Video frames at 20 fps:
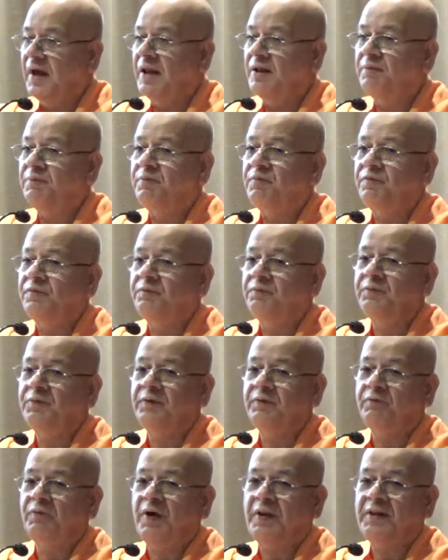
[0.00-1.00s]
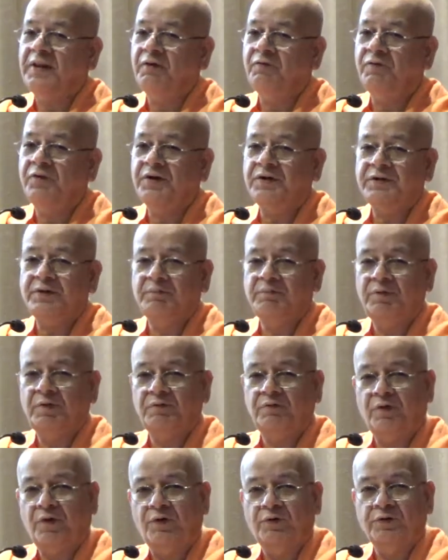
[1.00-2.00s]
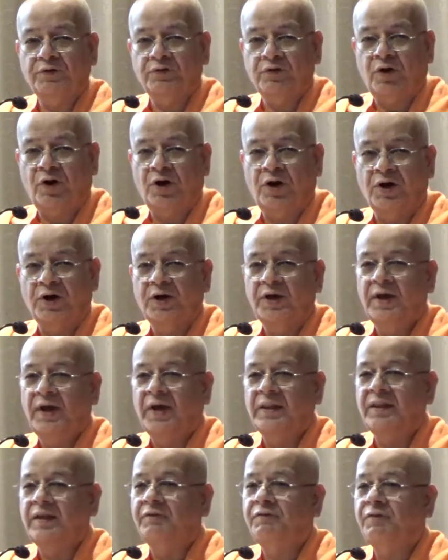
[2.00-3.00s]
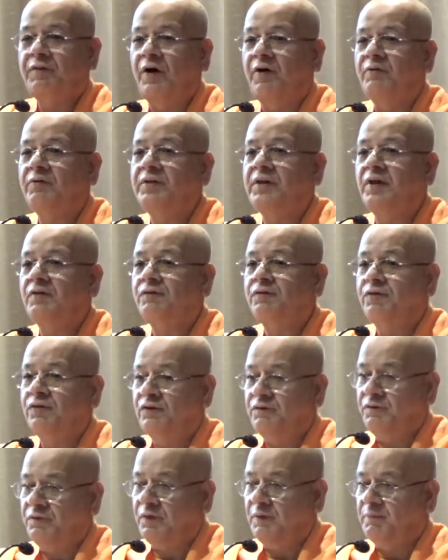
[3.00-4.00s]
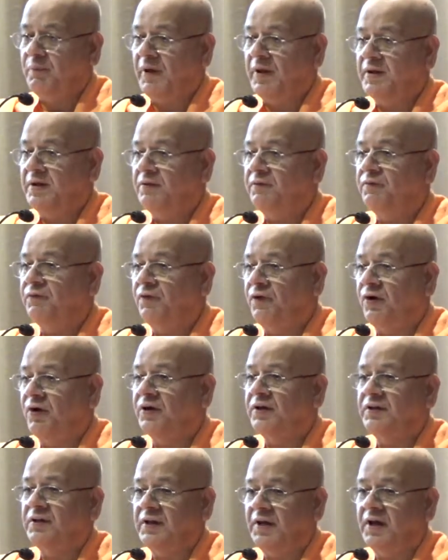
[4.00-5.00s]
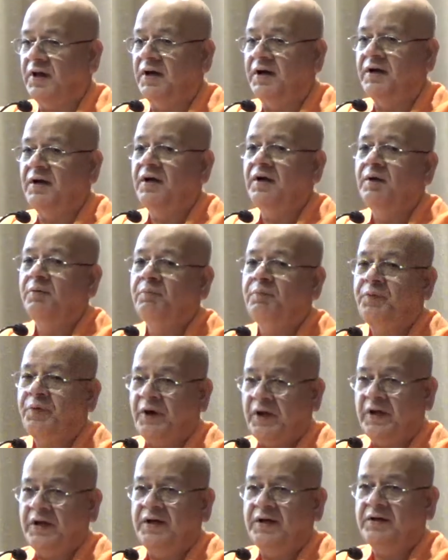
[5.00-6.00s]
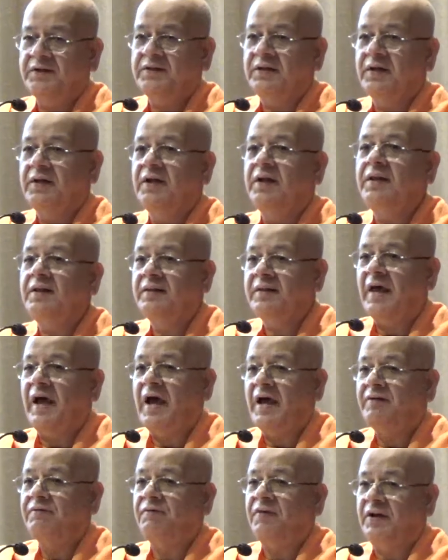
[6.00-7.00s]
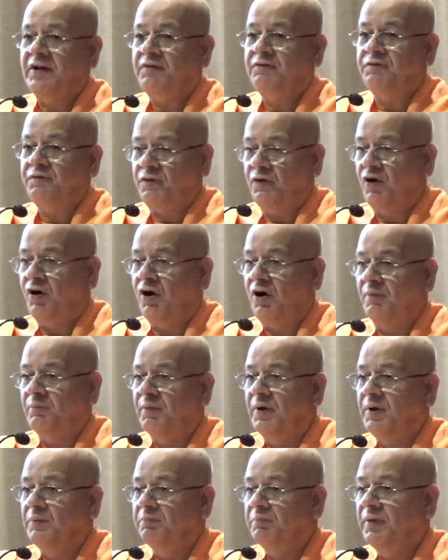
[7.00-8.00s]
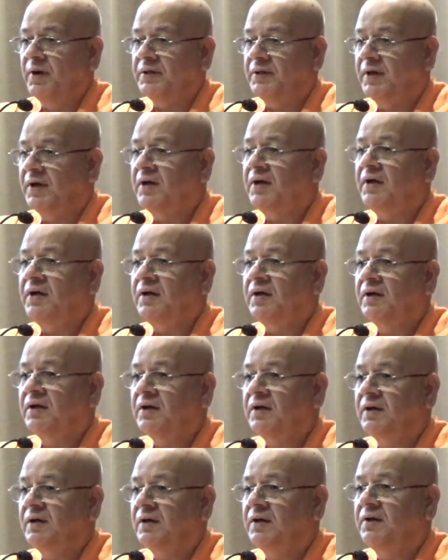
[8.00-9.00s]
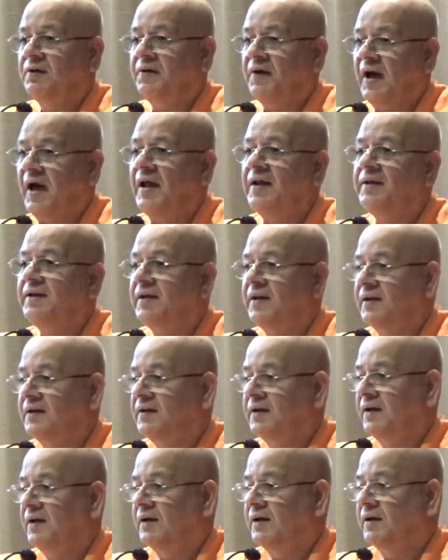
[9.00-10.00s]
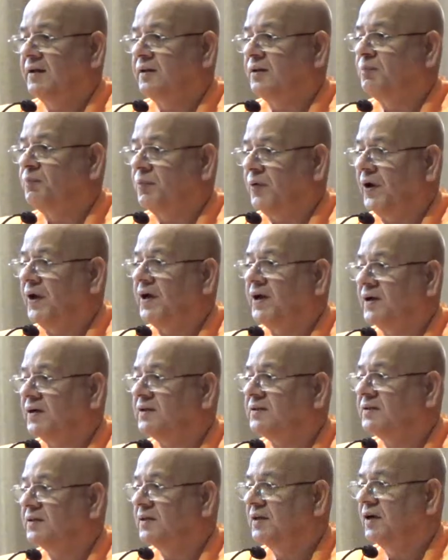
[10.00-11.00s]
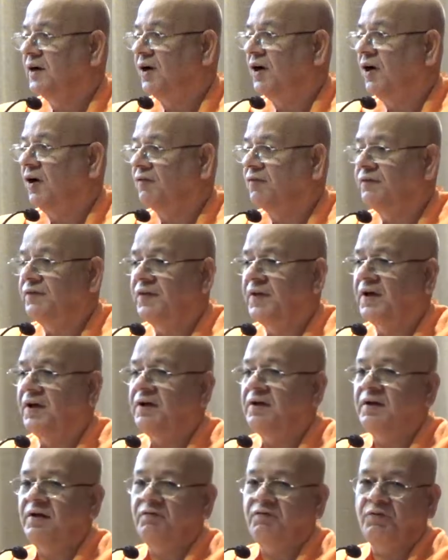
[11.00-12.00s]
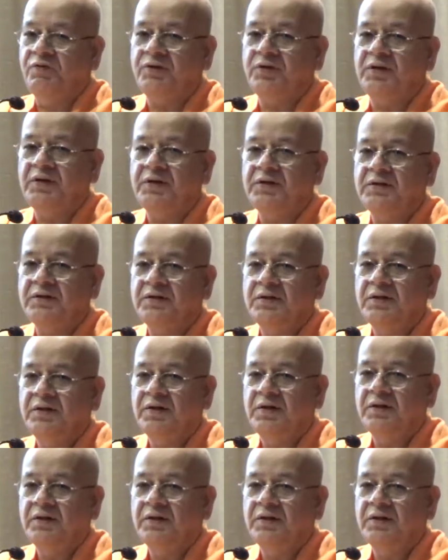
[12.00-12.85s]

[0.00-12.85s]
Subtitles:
and when they worshipped they found joy, and they found their fulfillment for their prayers in that very form. Mother granted the prayers of their devotees.